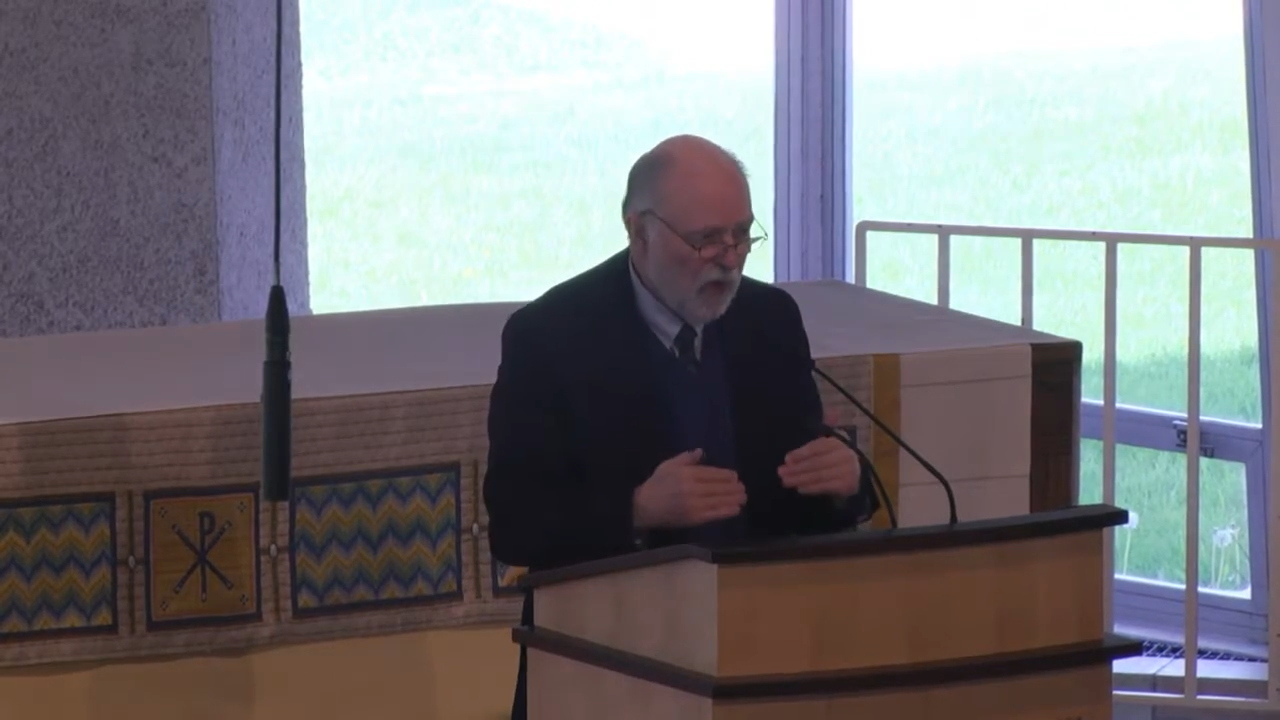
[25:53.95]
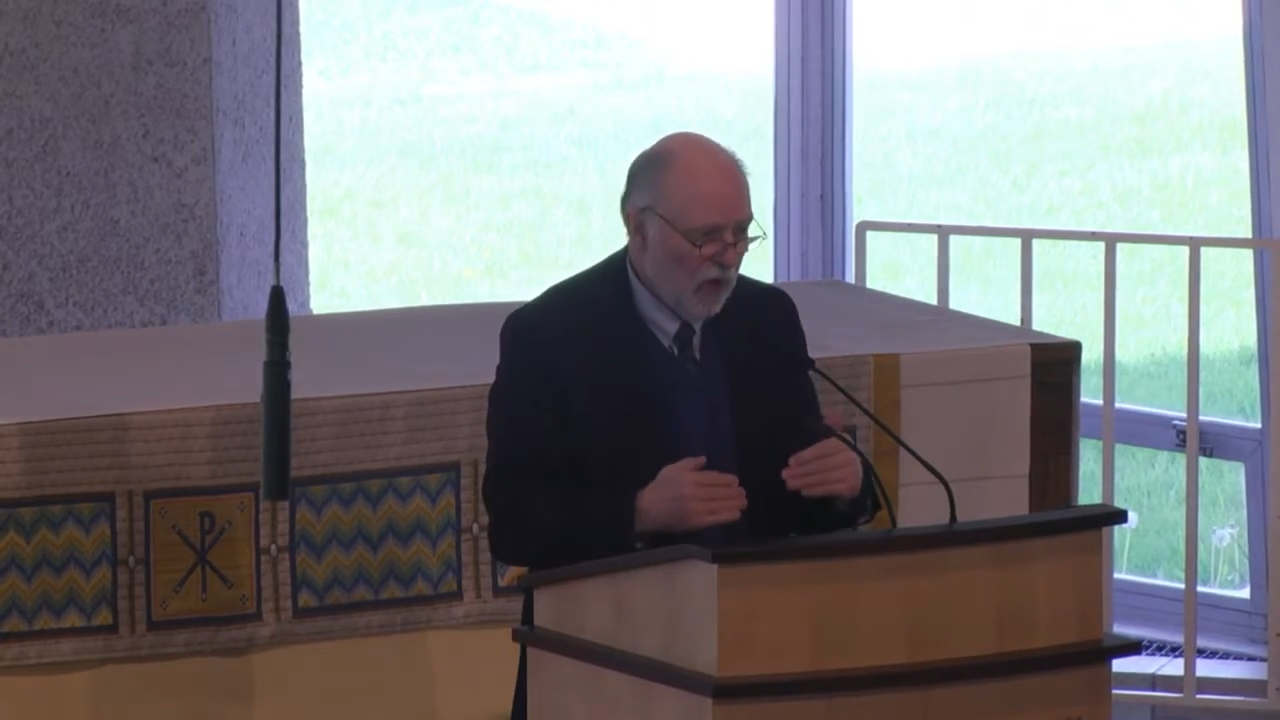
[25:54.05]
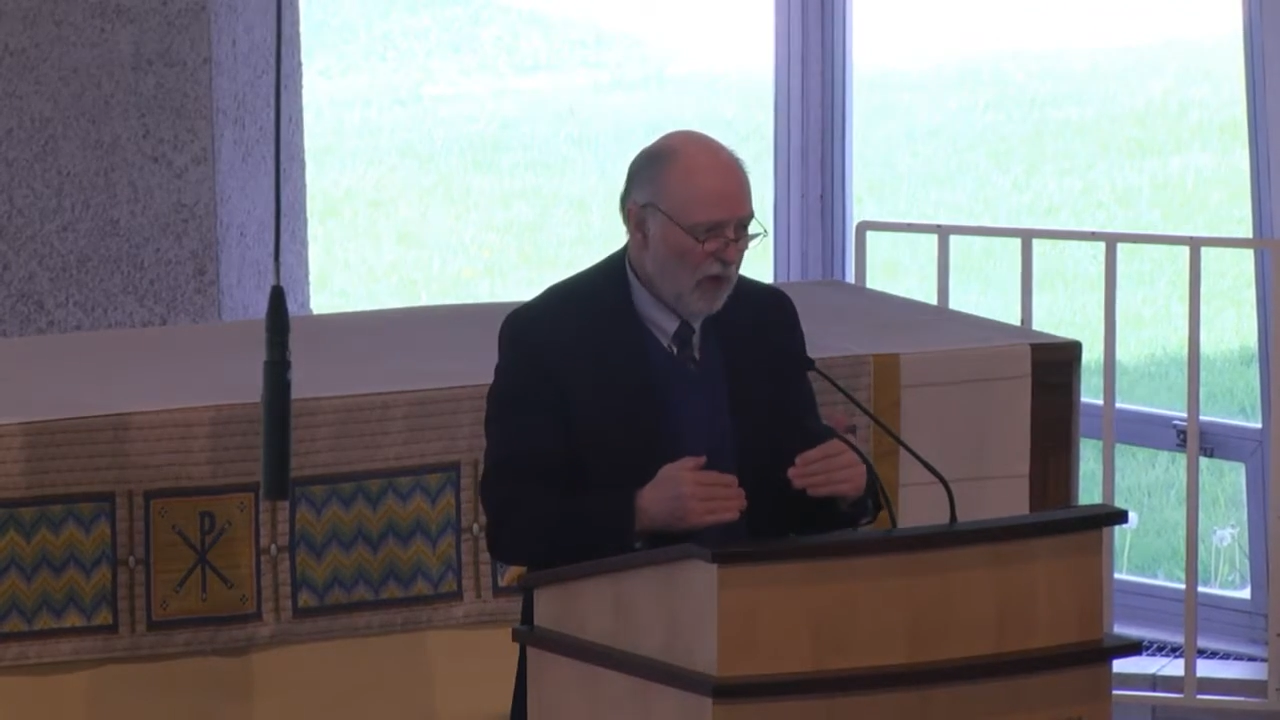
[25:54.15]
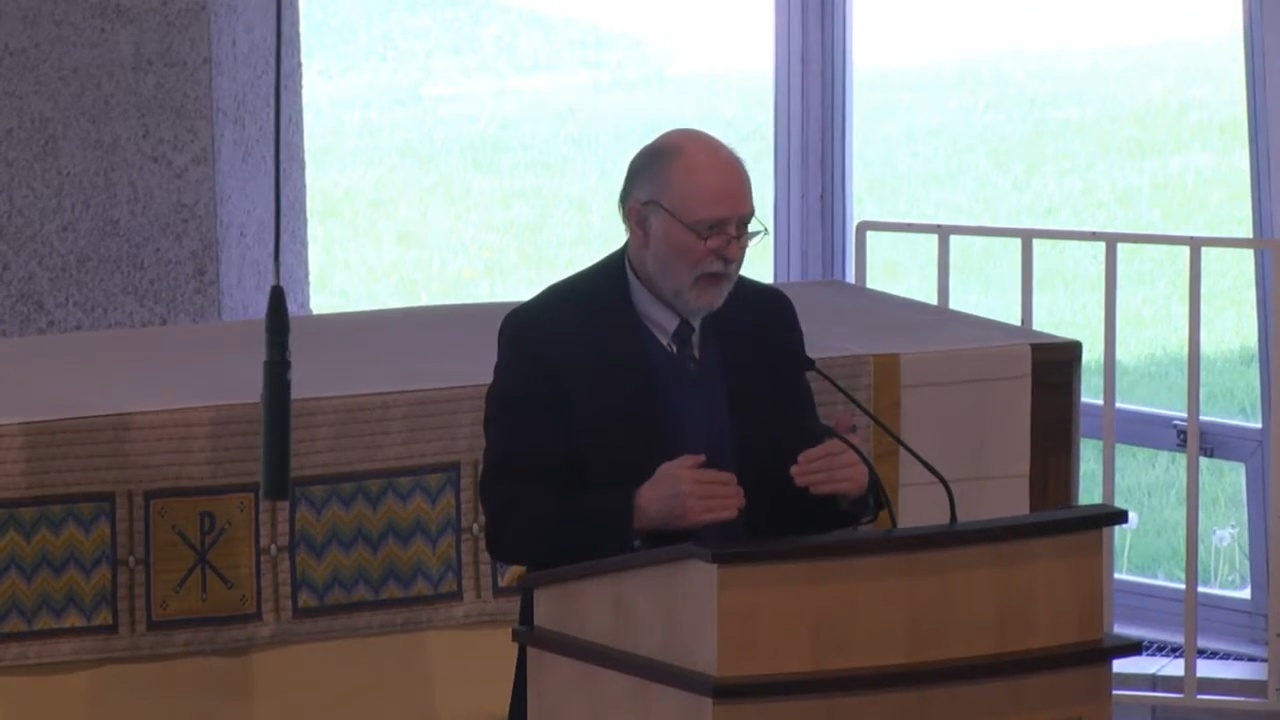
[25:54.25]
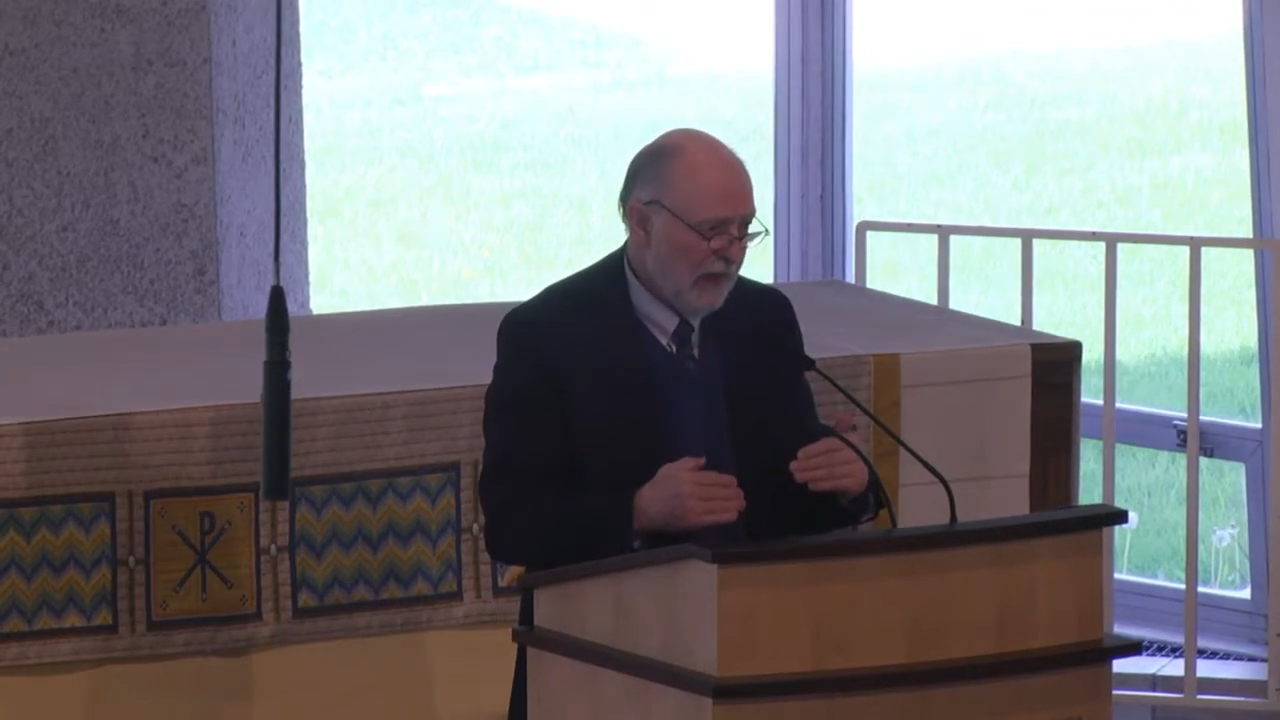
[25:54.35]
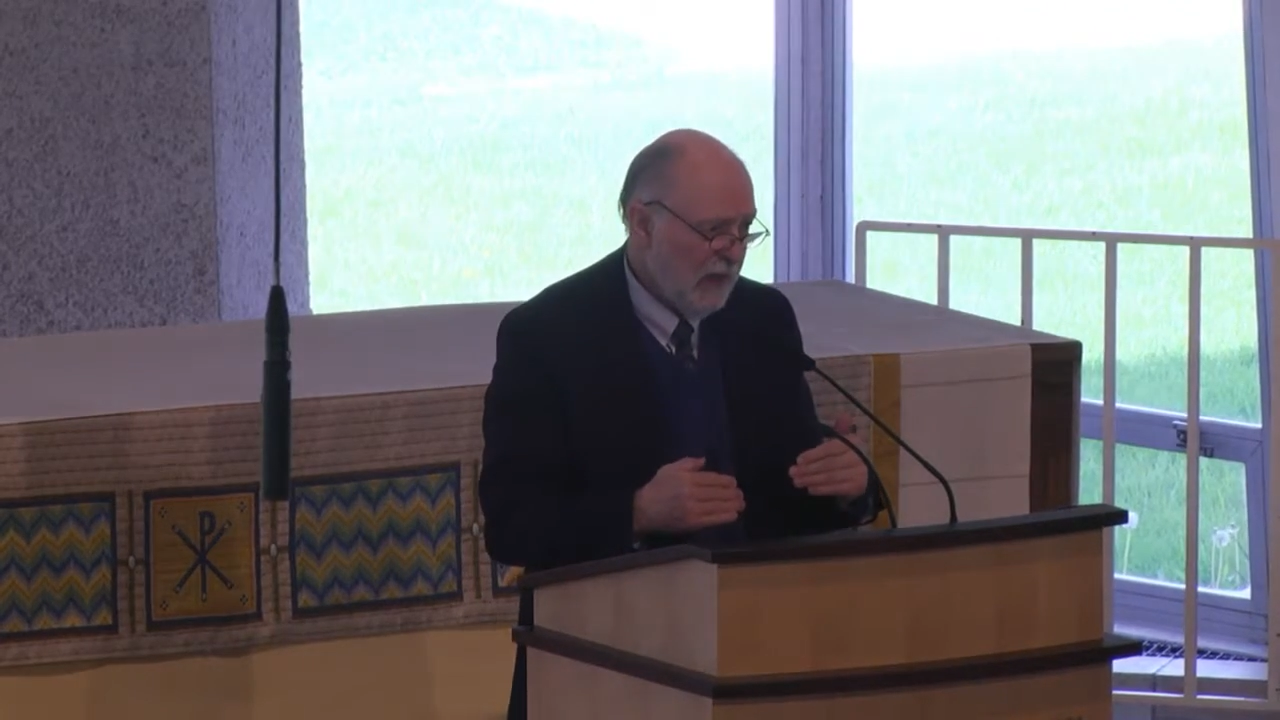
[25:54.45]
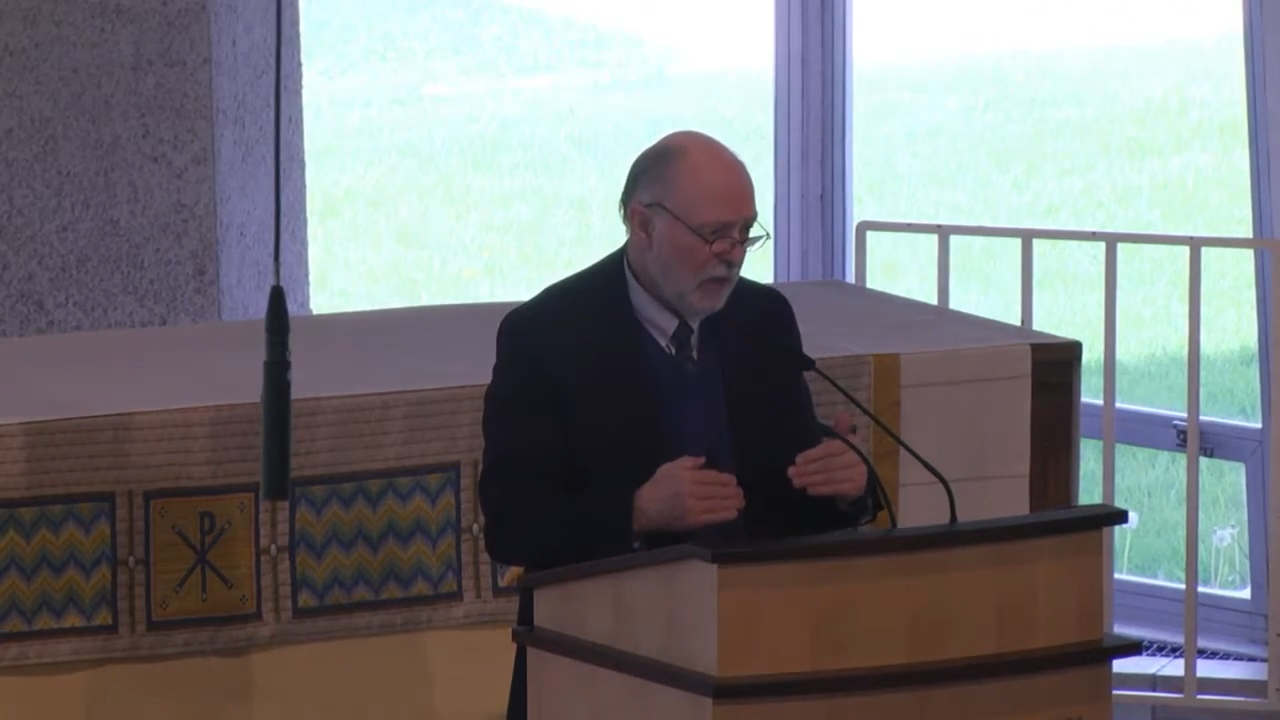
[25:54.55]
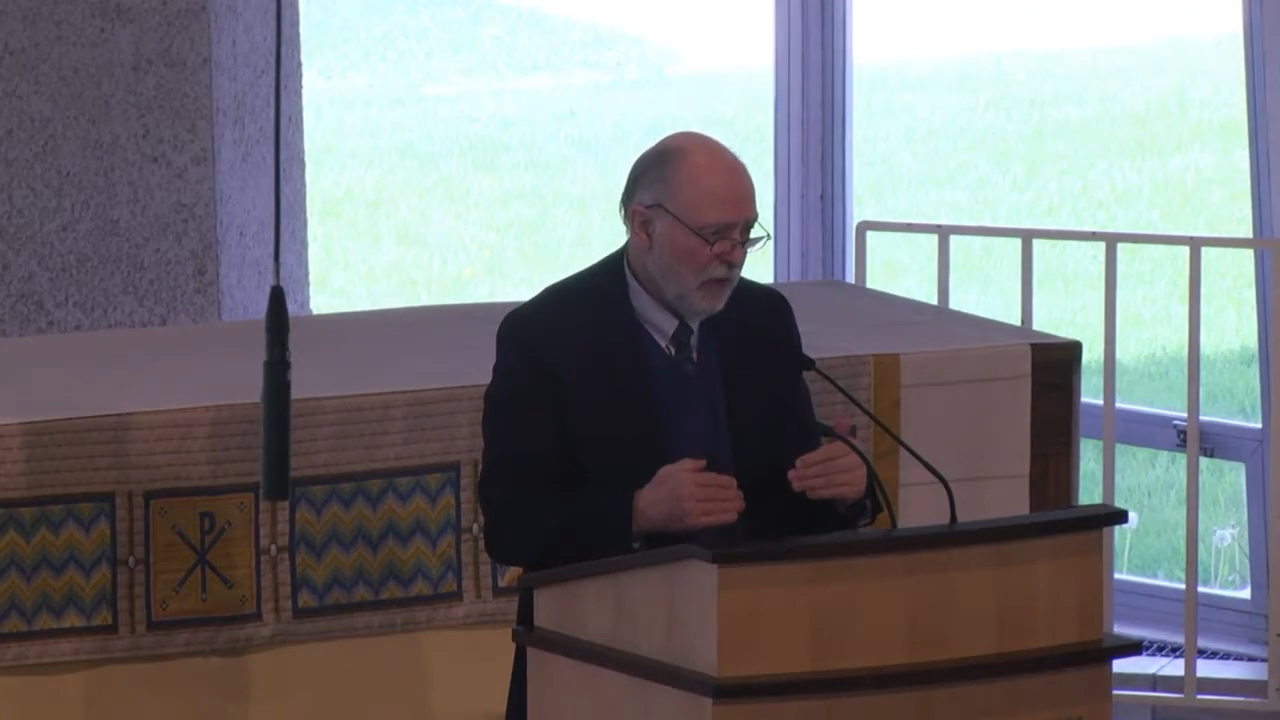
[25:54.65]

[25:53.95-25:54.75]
calling in